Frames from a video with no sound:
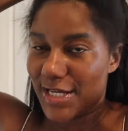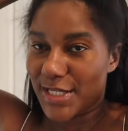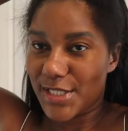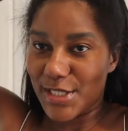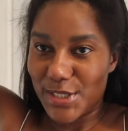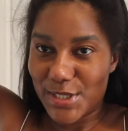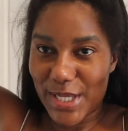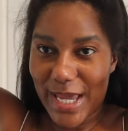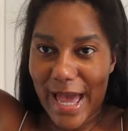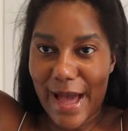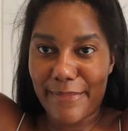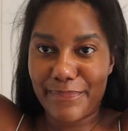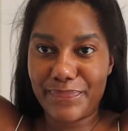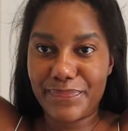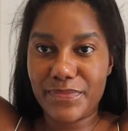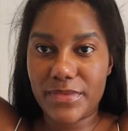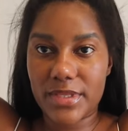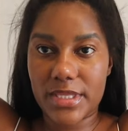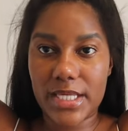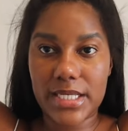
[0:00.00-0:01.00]
So yeah,
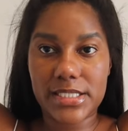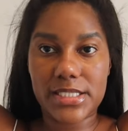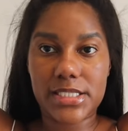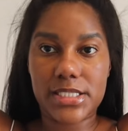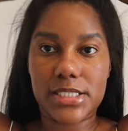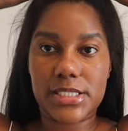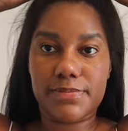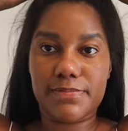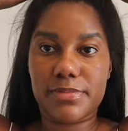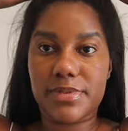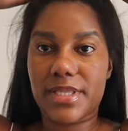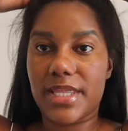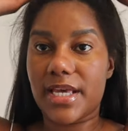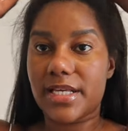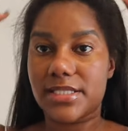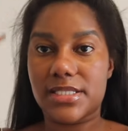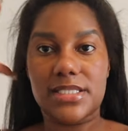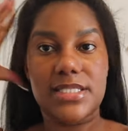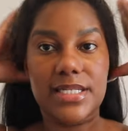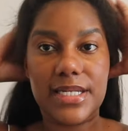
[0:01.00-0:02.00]

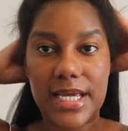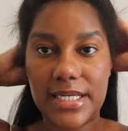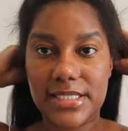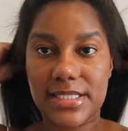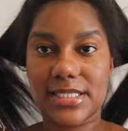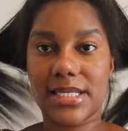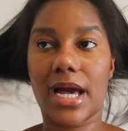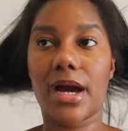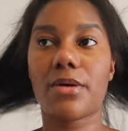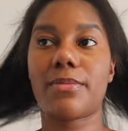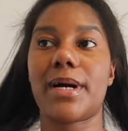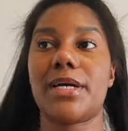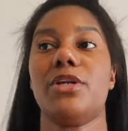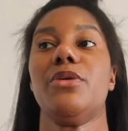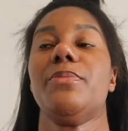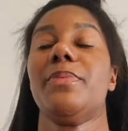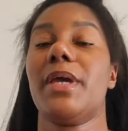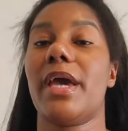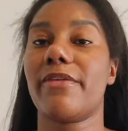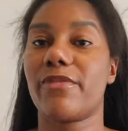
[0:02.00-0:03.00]
today's style might
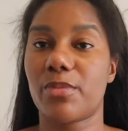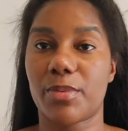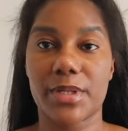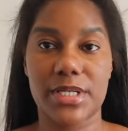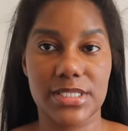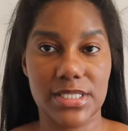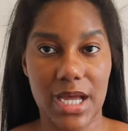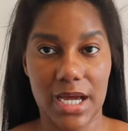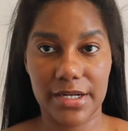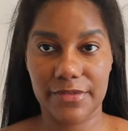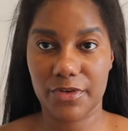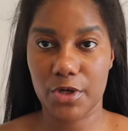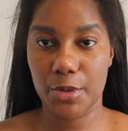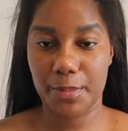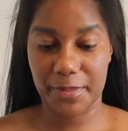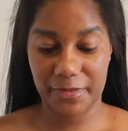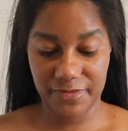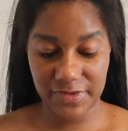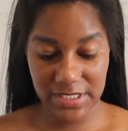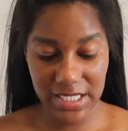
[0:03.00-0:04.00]
not be everybody's kind of
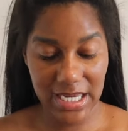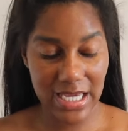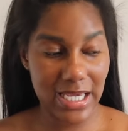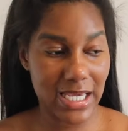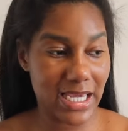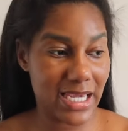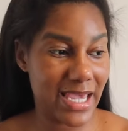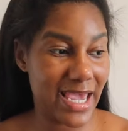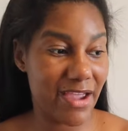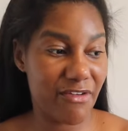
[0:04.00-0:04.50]
cup of tea.